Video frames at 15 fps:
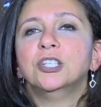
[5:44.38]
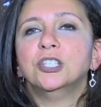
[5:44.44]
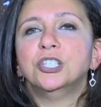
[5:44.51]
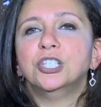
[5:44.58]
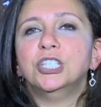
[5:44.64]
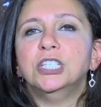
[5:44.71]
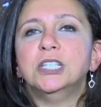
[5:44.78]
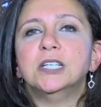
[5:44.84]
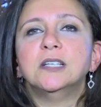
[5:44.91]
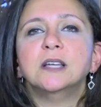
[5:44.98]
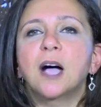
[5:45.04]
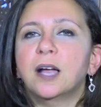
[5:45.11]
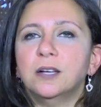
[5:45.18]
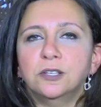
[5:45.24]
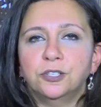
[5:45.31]
She did
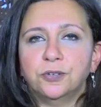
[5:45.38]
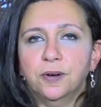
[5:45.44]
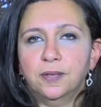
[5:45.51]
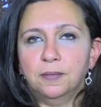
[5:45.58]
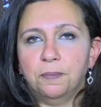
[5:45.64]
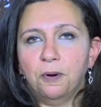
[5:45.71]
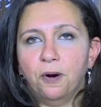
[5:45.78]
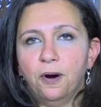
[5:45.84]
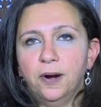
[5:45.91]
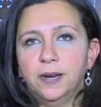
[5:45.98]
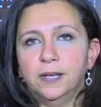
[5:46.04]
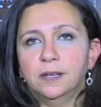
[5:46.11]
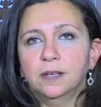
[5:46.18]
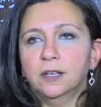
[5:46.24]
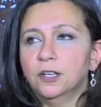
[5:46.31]
not enjoy the
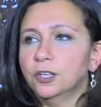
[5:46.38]
party.